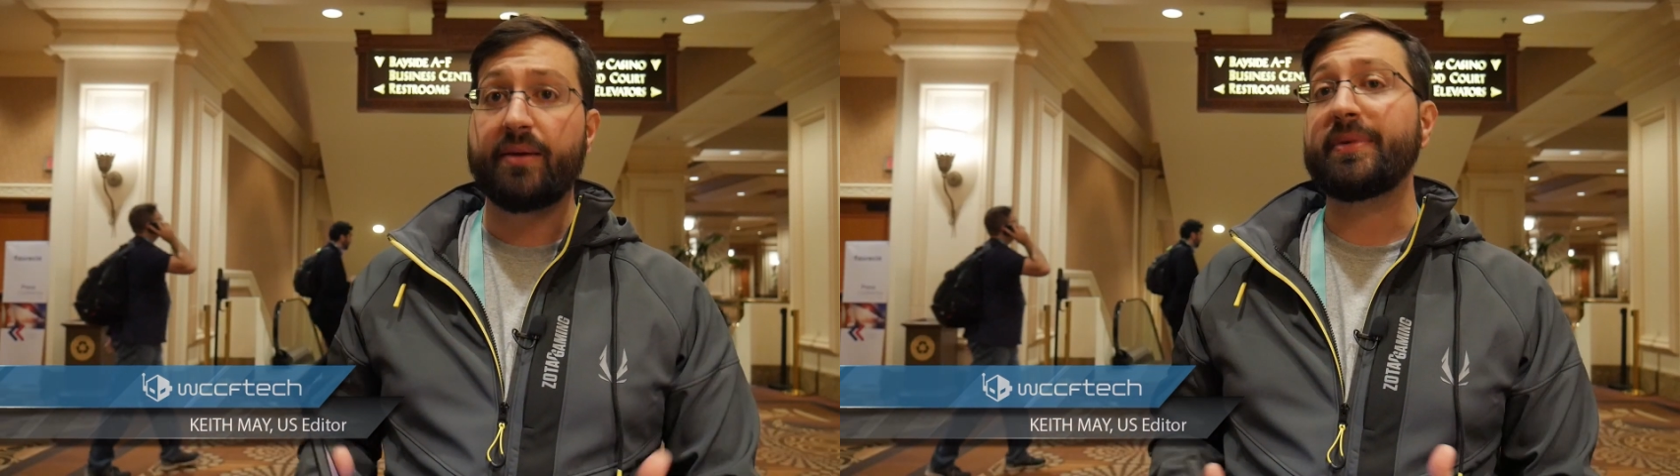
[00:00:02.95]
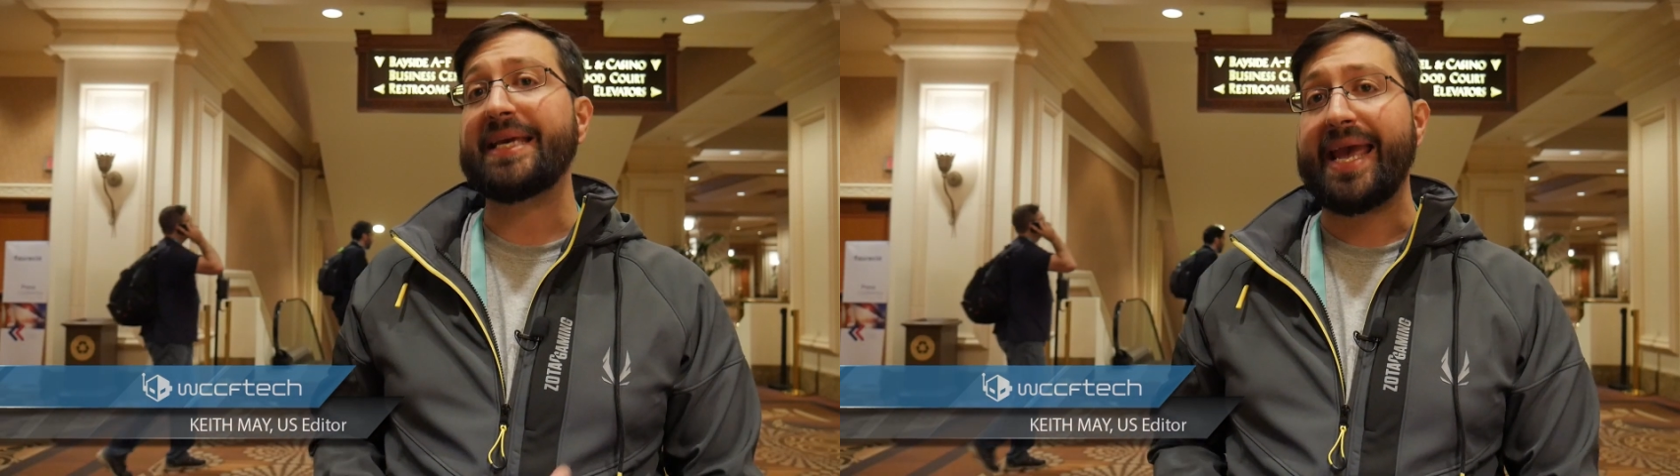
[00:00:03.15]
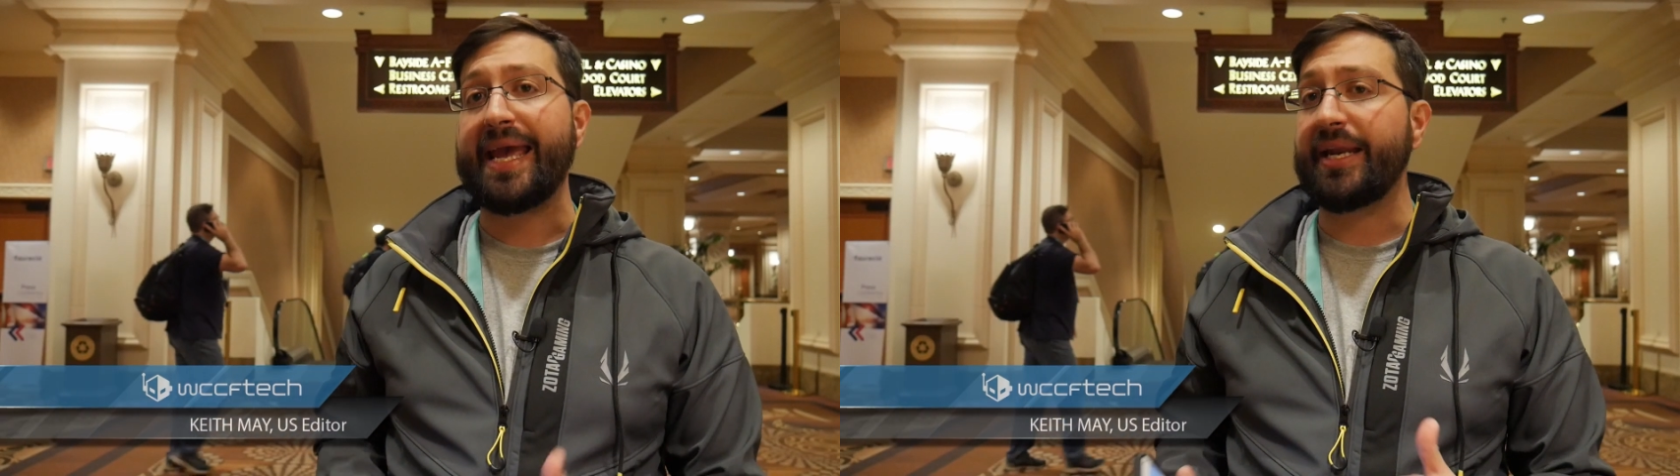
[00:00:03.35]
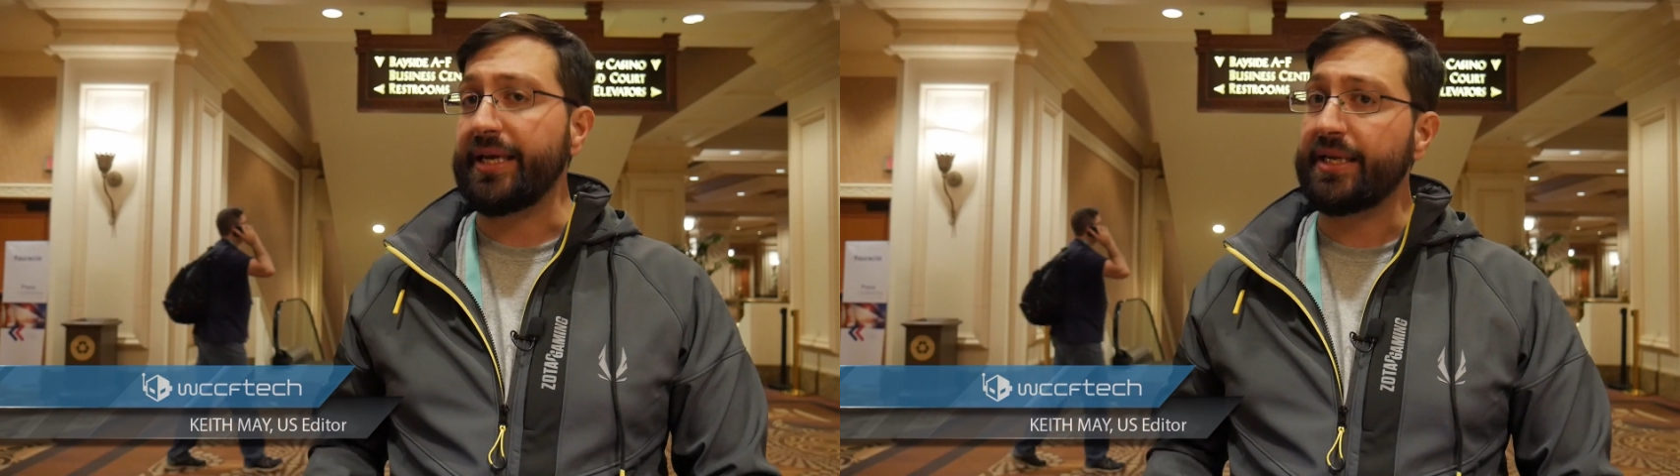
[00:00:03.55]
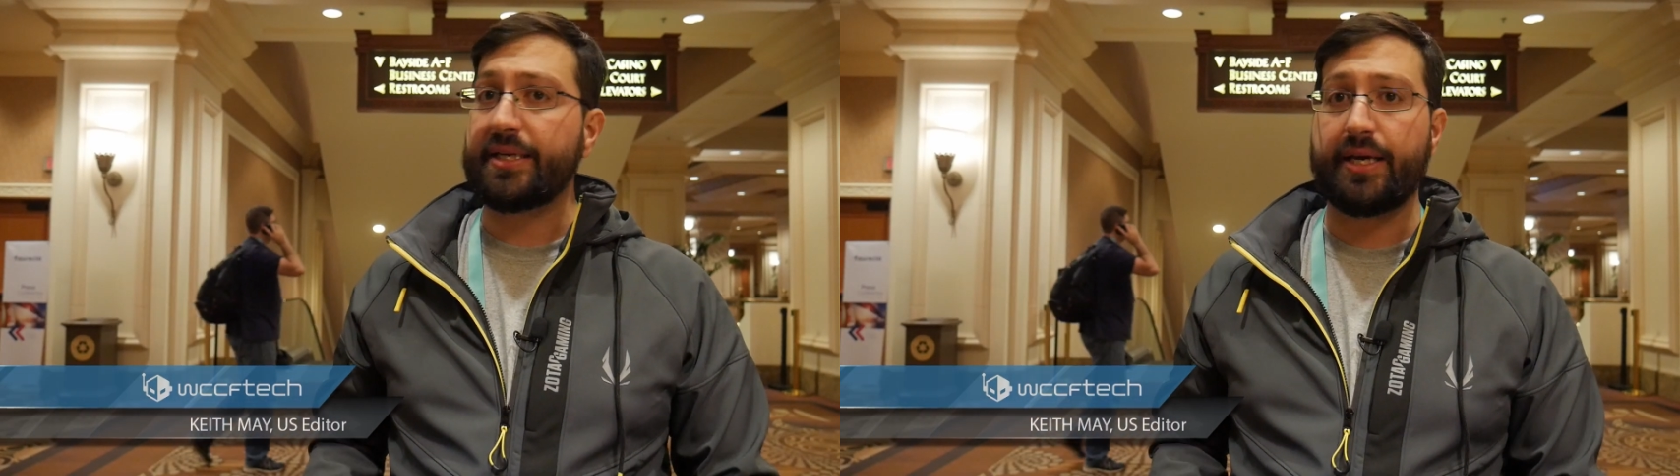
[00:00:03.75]
A M D
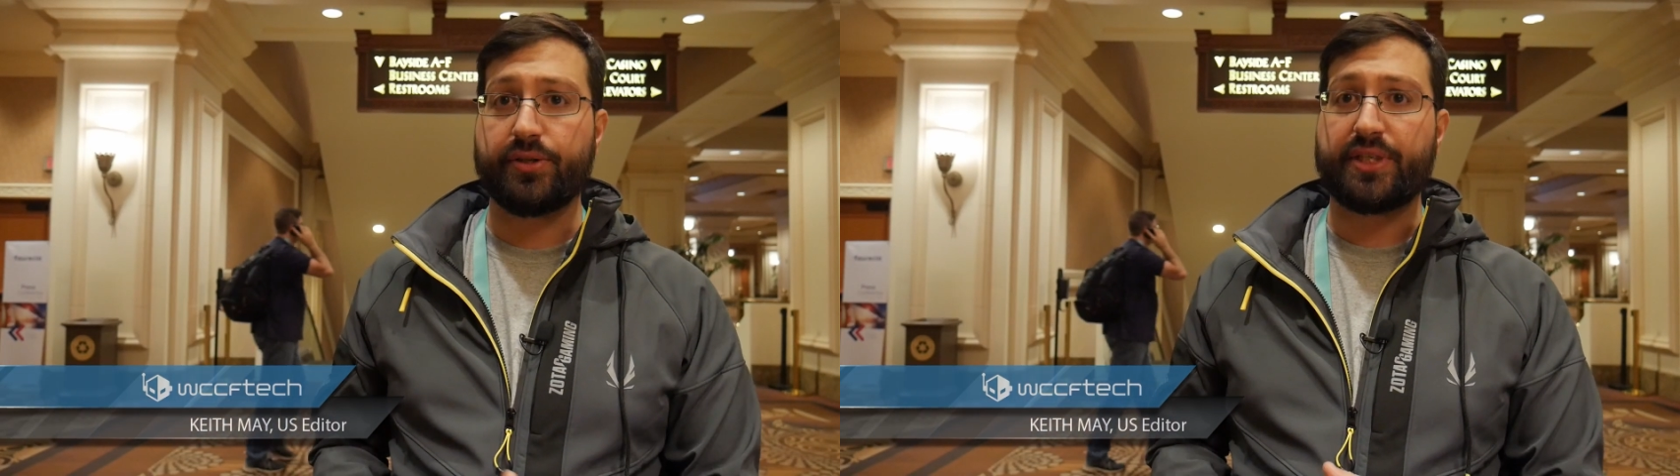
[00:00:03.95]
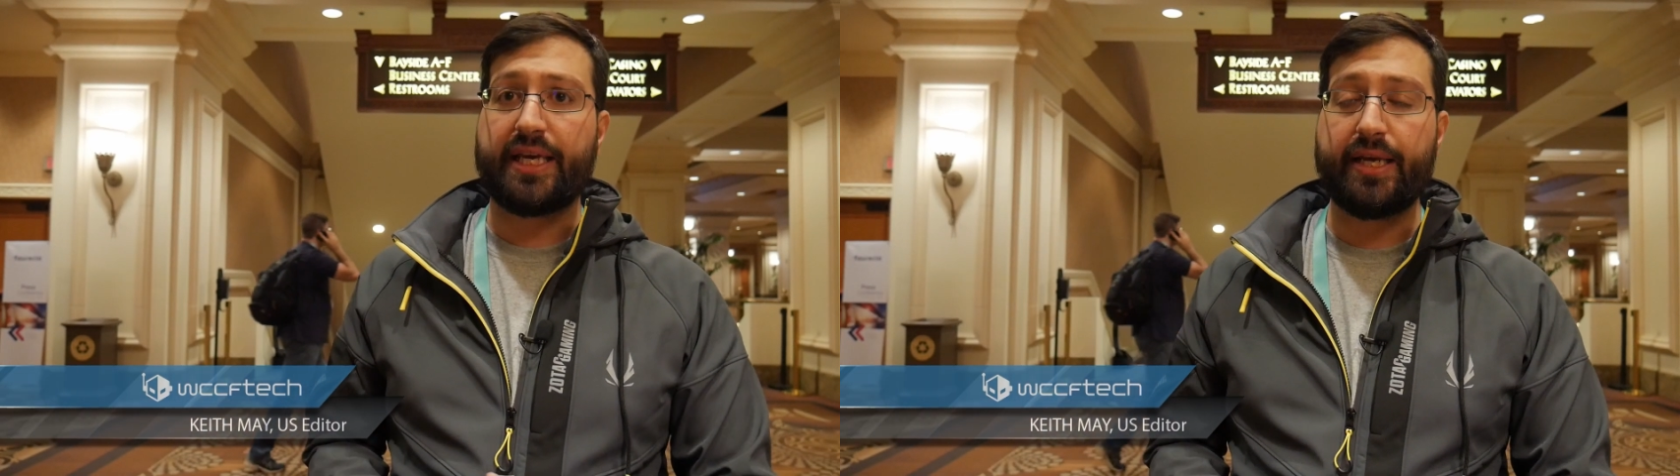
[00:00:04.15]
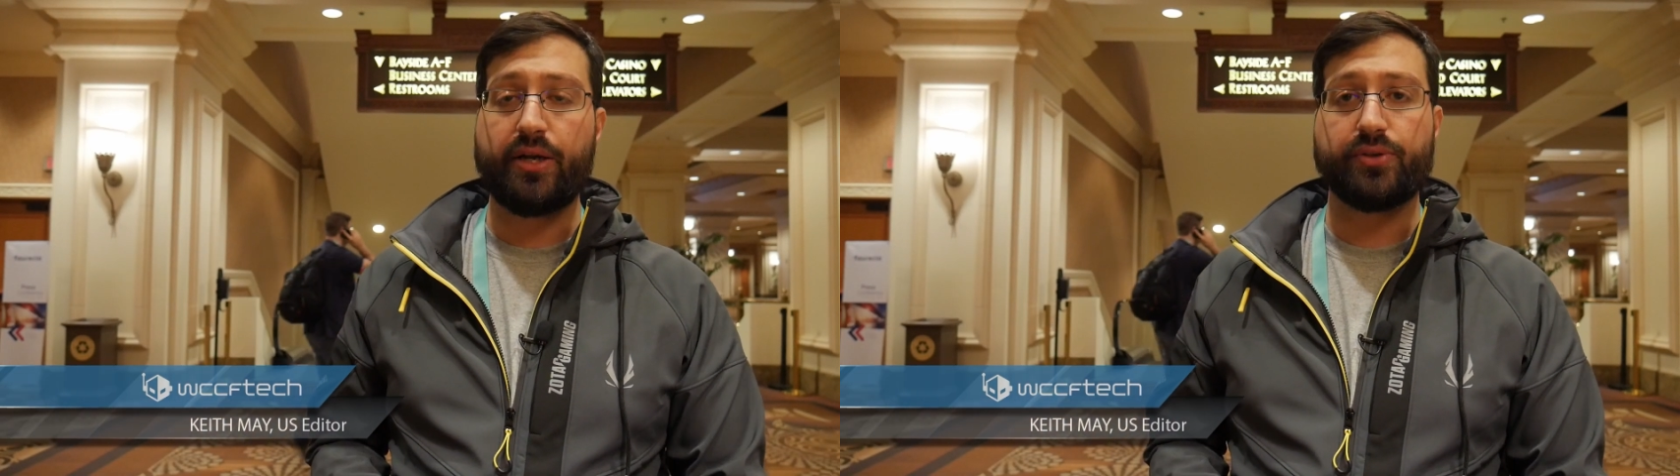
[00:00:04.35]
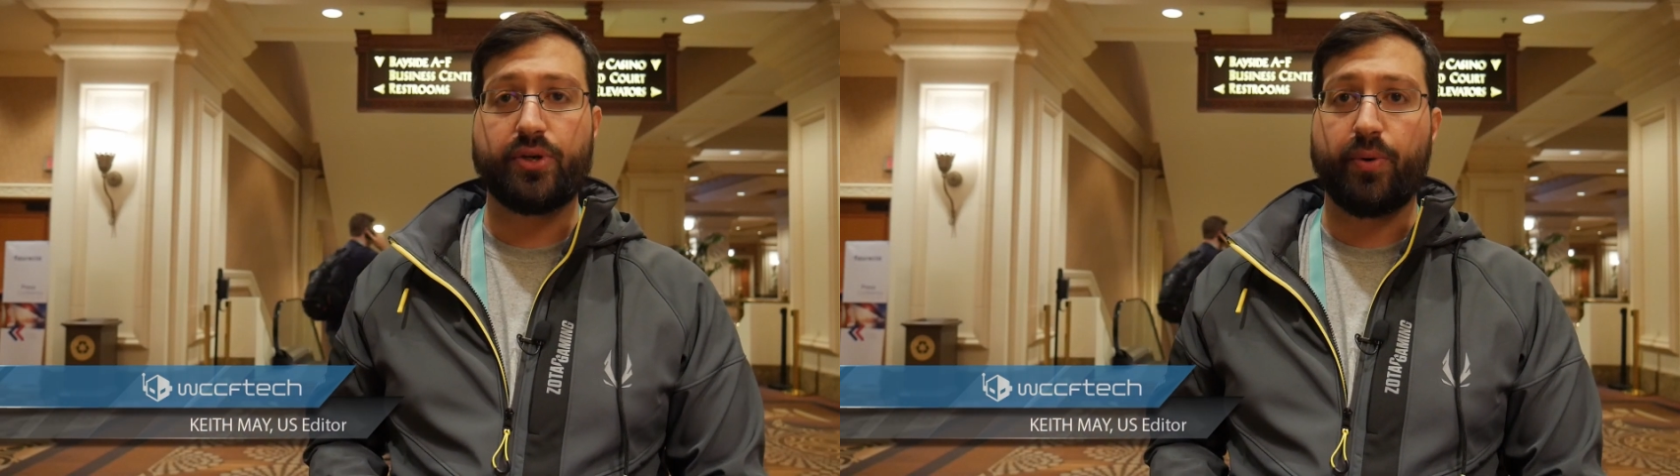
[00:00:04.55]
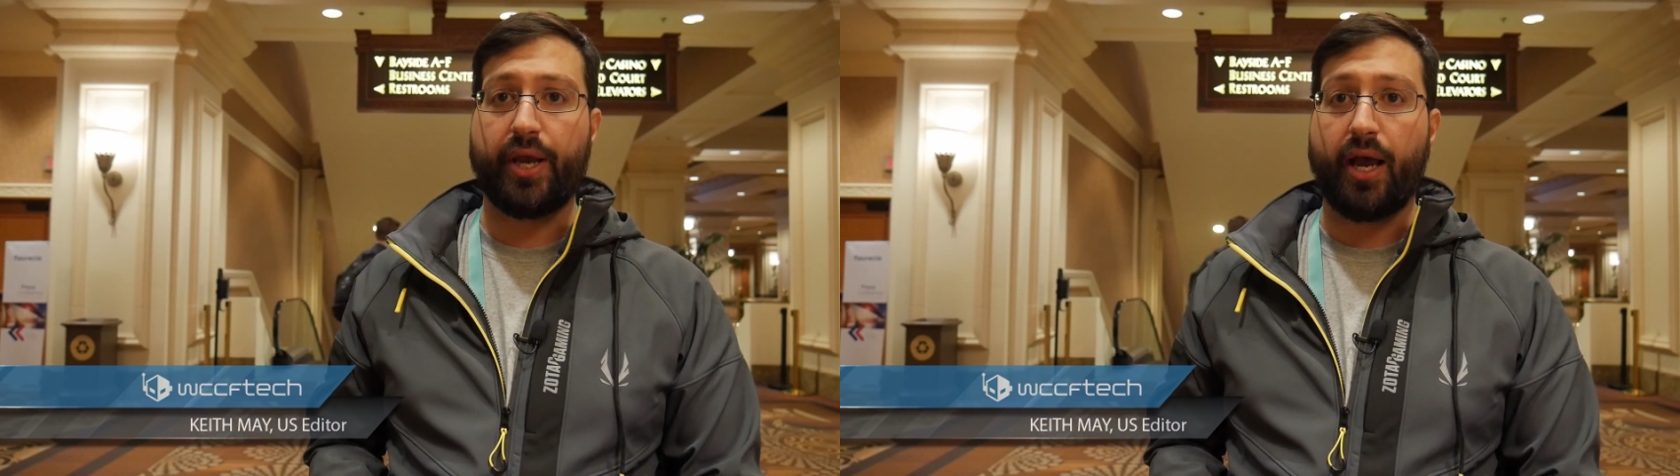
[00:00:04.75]
and Intel's
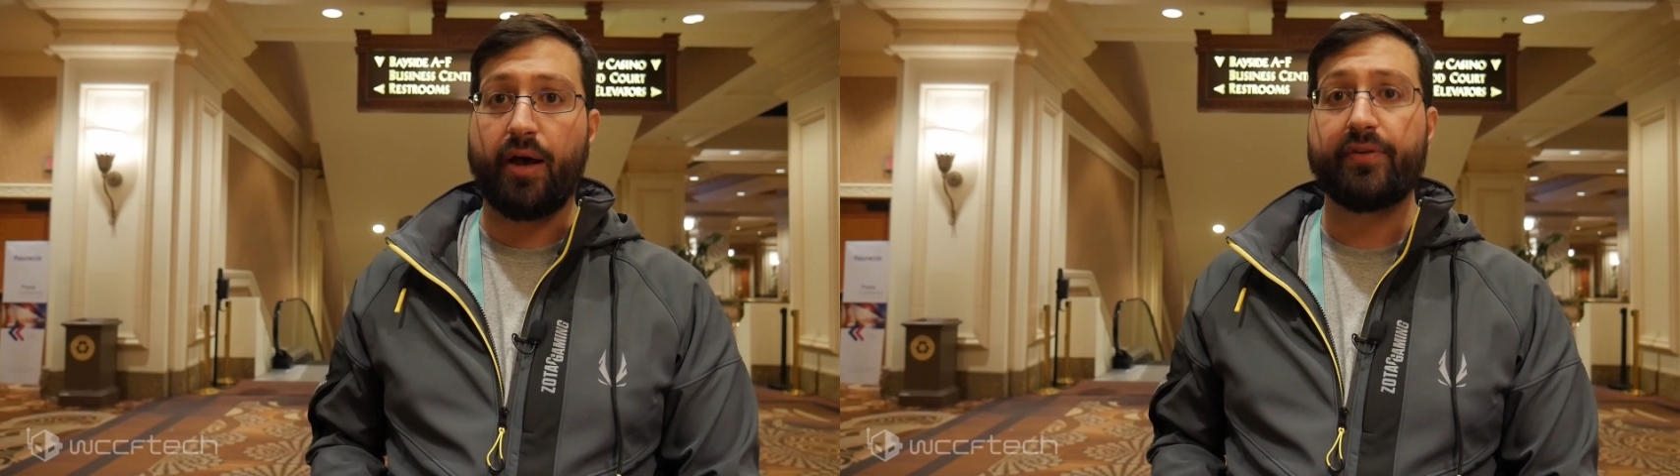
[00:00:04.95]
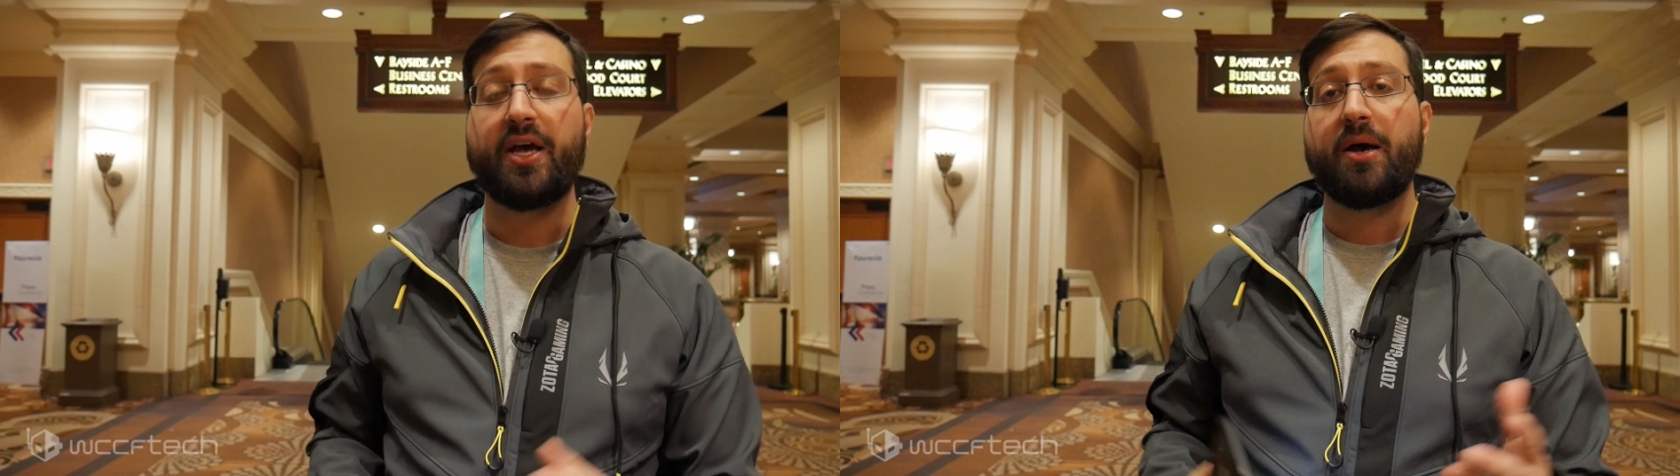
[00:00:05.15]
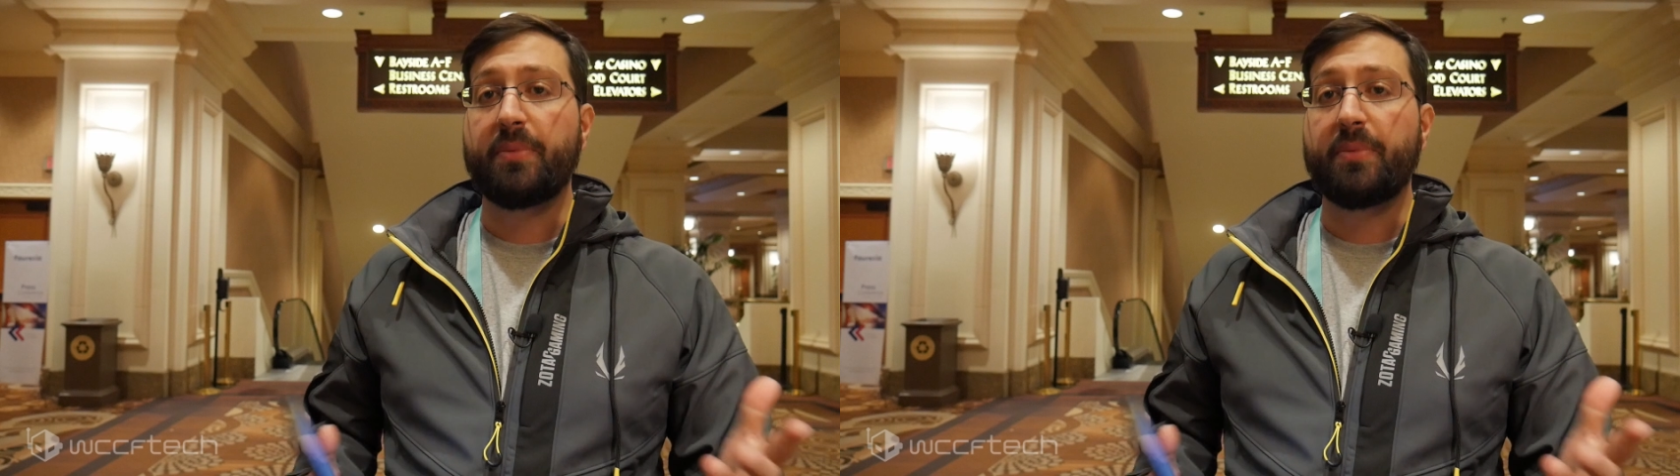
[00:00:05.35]
keynotes going off.